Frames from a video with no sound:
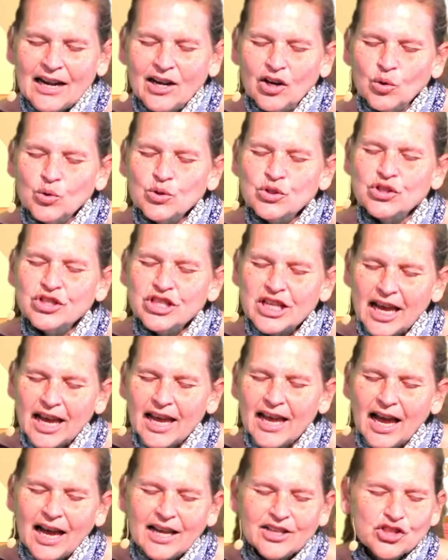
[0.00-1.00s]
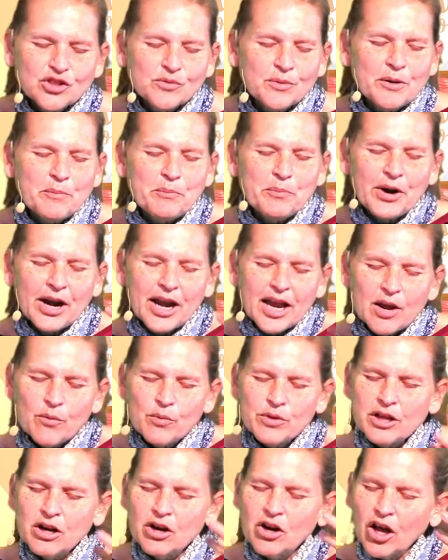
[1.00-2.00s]
today I just want to pray with a
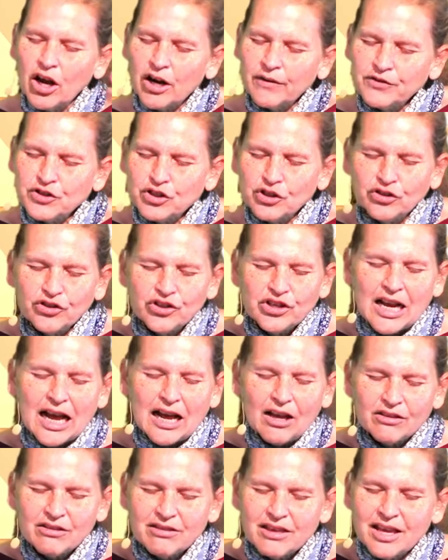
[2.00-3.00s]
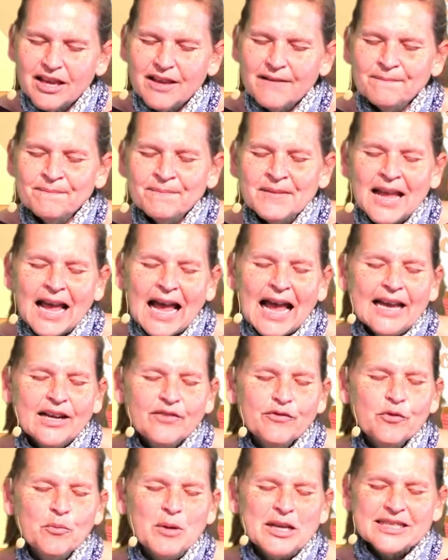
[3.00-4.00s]
lot of children out there and for
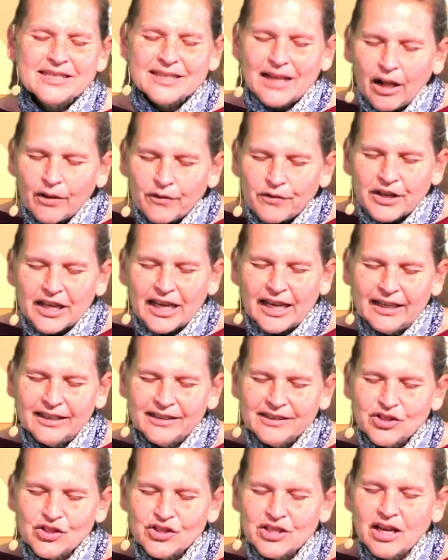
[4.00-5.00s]
myself again to say,